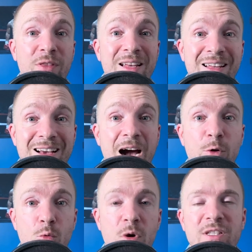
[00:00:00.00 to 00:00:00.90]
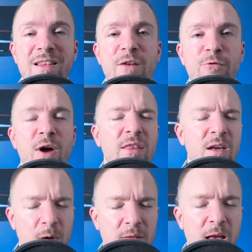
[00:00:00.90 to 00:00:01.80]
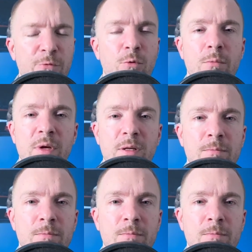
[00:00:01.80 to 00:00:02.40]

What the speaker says: than Ngannou was in that fight. Think about that for a minute.